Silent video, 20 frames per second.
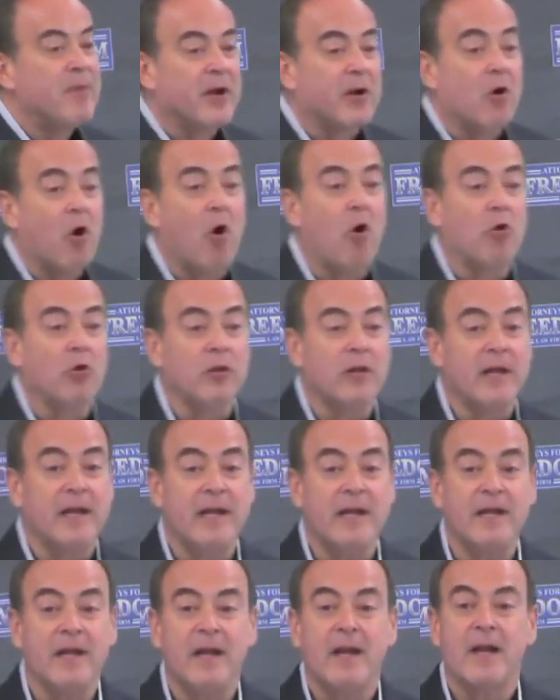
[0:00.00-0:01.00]
but
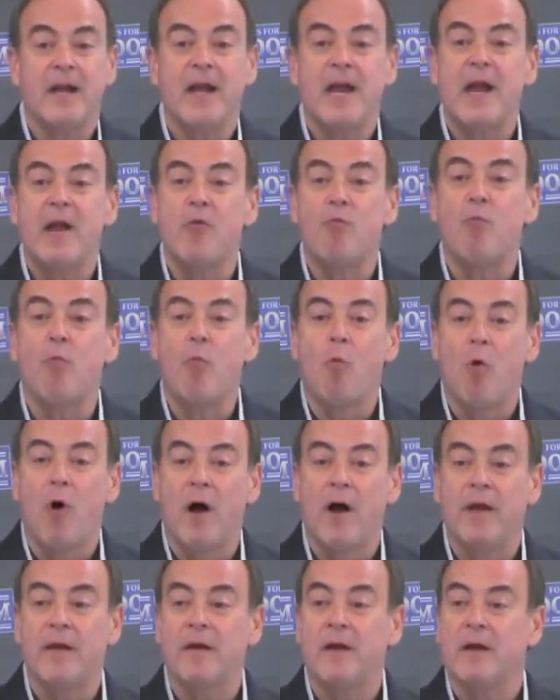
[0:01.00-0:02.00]
only in
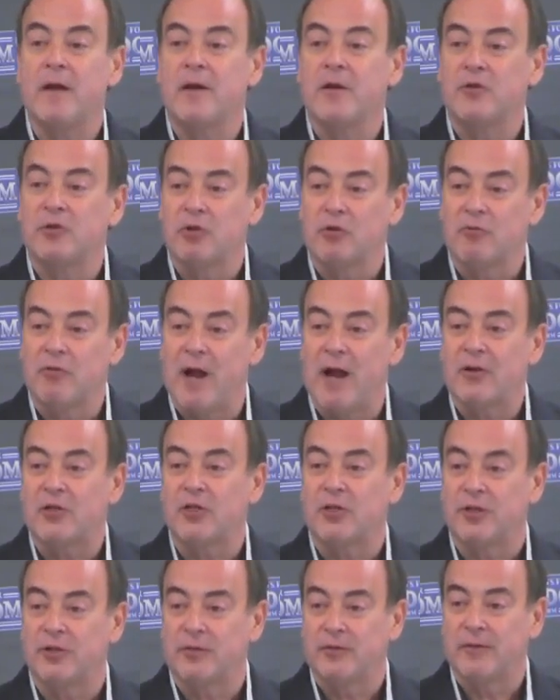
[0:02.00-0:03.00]
one
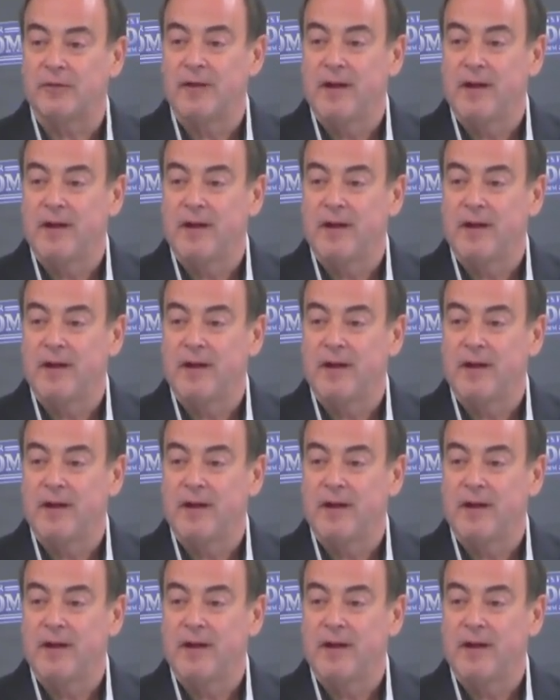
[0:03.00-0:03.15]
direction.